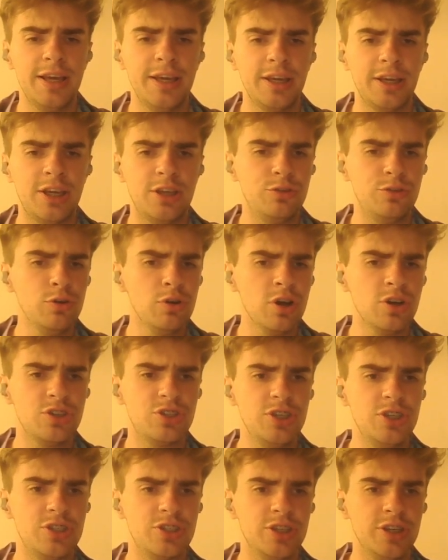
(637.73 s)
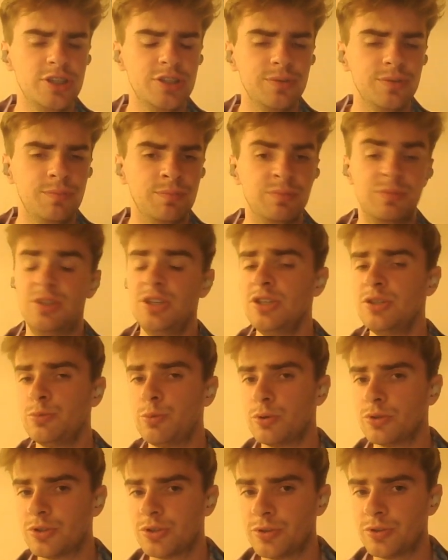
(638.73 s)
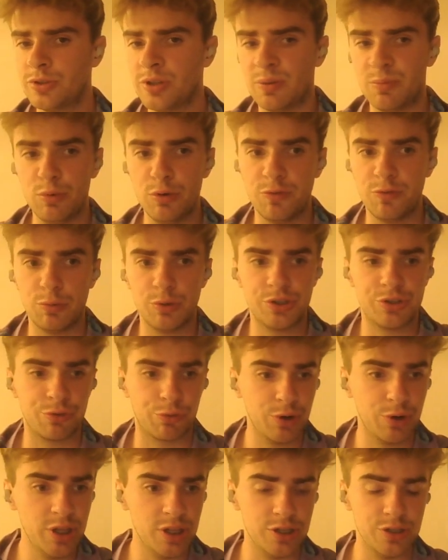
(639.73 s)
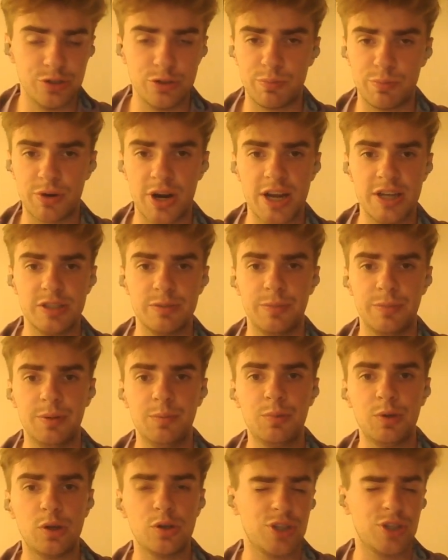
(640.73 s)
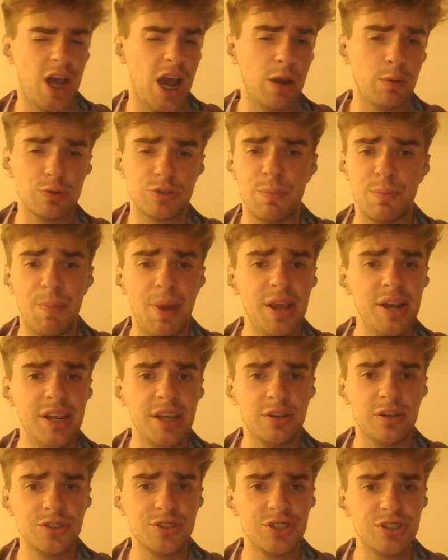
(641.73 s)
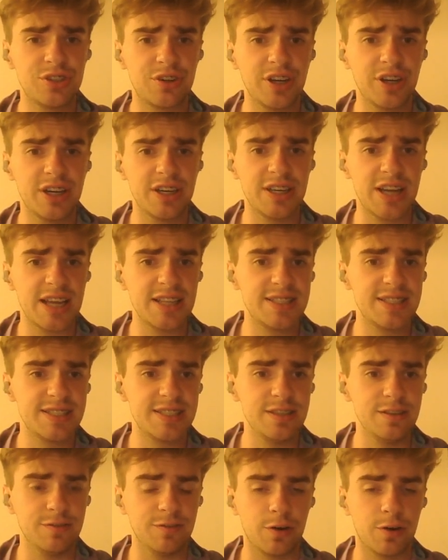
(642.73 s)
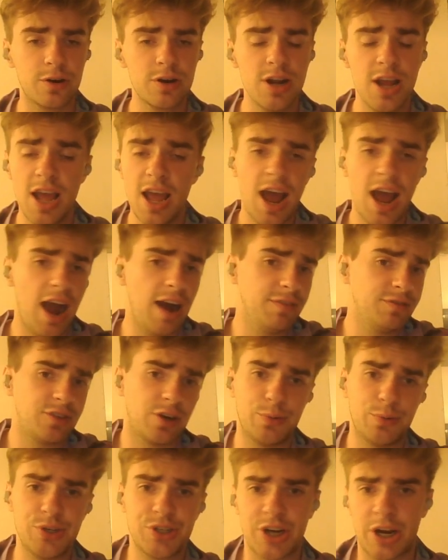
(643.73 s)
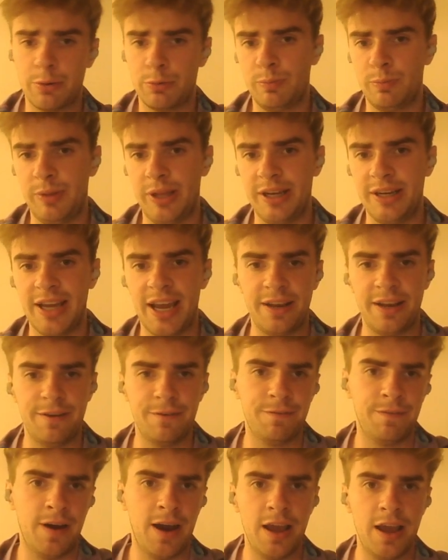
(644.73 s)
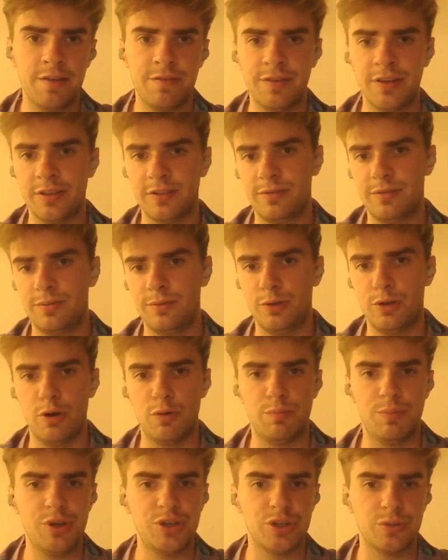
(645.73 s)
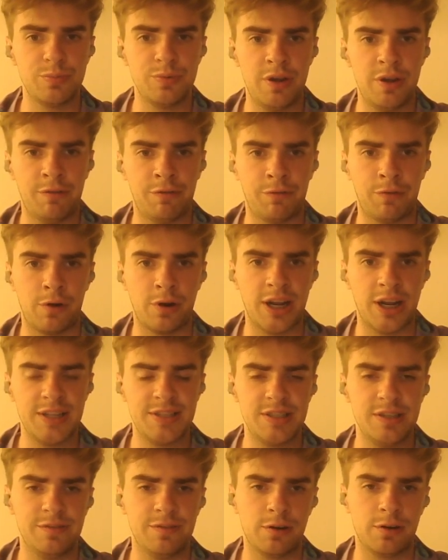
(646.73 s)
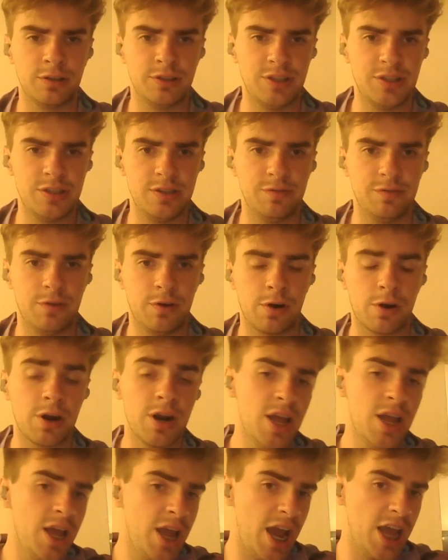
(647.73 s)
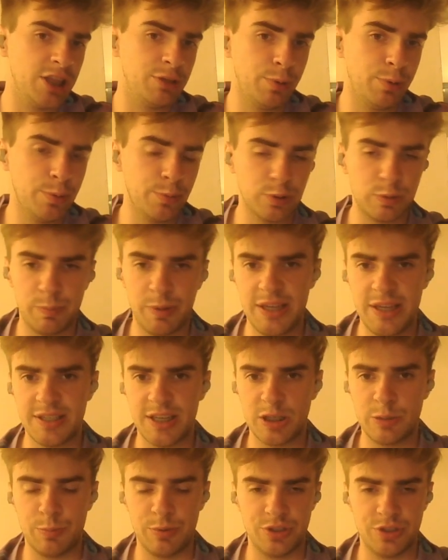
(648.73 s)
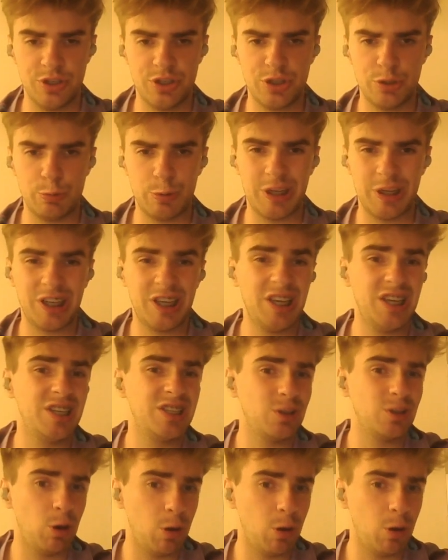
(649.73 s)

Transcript: He took on c6. This was the move which really surprised me because I was mainly considering knight c4, after which I would play knight e5 and bishop for knight c4, dc4, and we would play such position when he